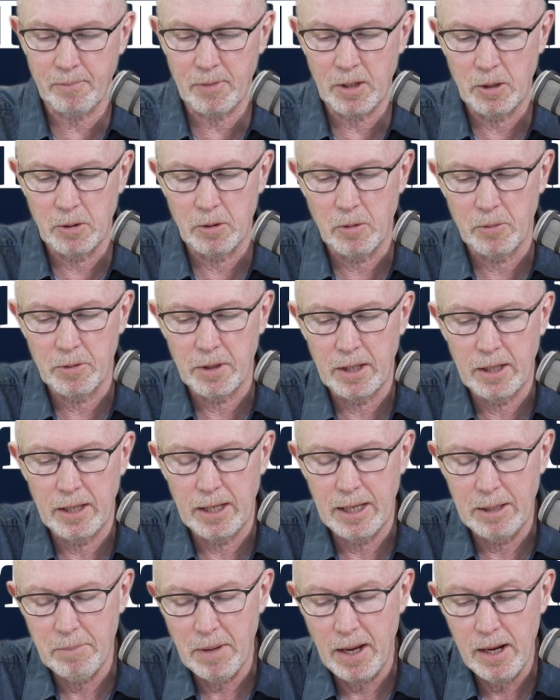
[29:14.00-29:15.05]
You know
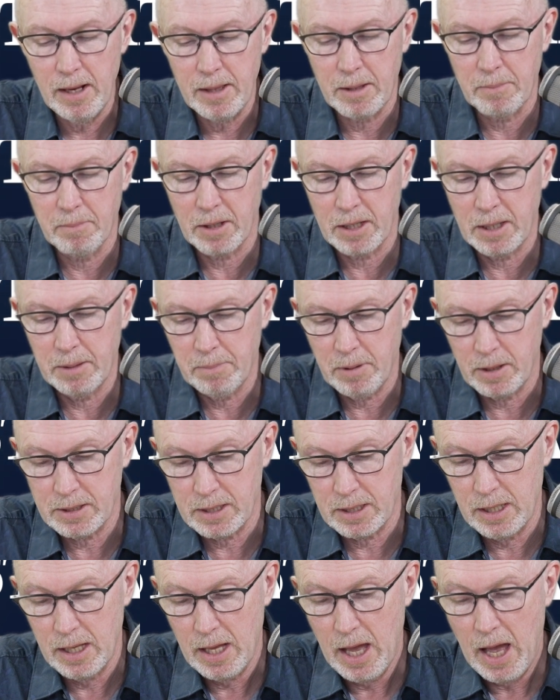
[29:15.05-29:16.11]
the email,
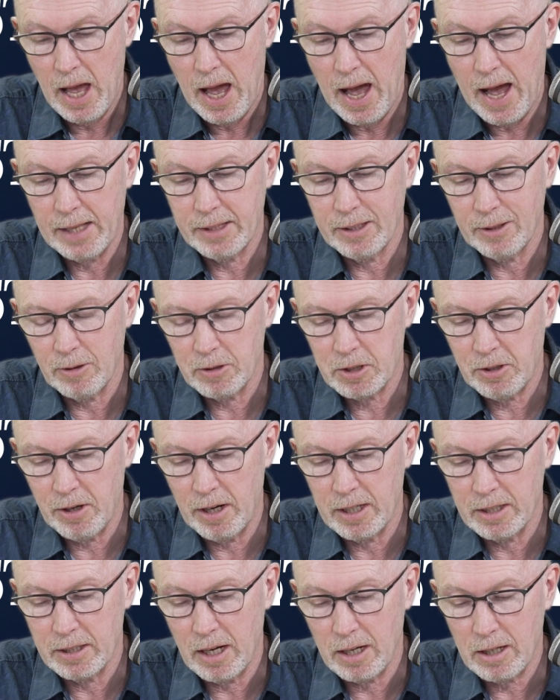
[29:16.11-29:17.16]

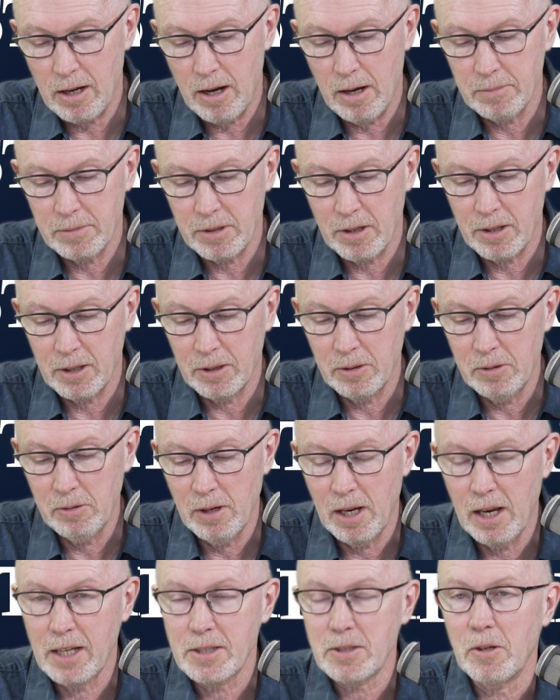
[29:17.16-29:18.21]

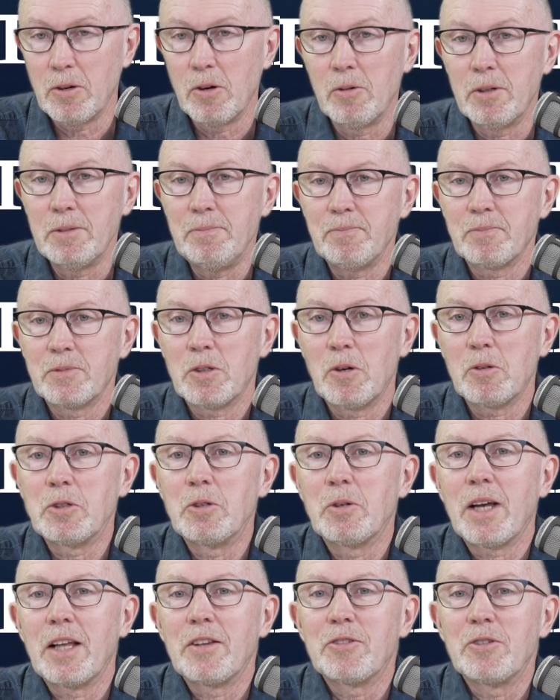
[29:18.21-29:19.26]
themoneypuzzle@theaustralian.com.au. Eliza Owen, talk
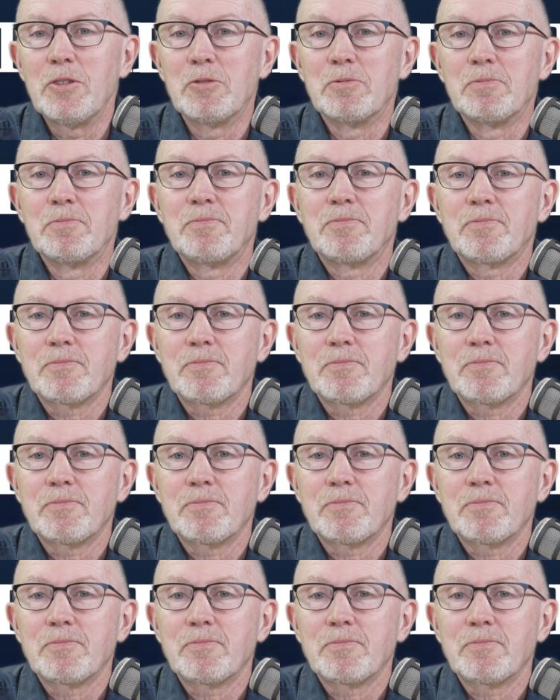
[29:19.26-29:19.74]
to you again soon.